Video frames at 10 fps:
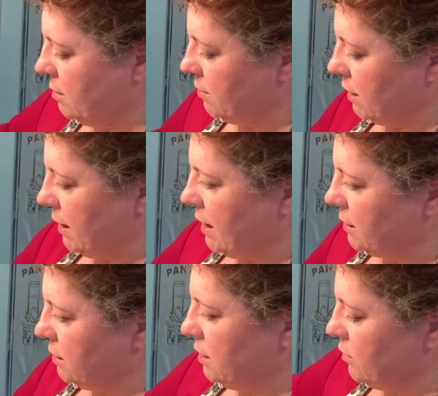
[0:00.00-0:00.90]
I'm going to add
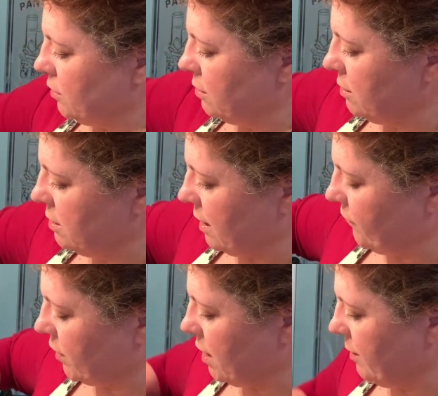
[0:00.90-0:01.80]
another half
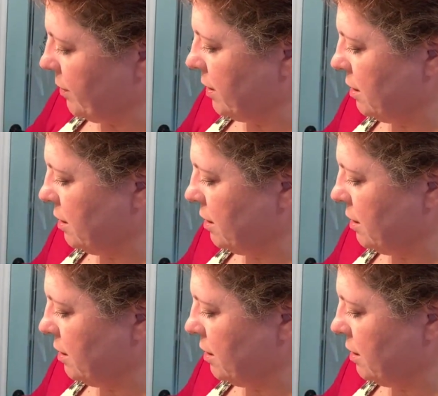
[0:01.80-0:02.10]
a cup.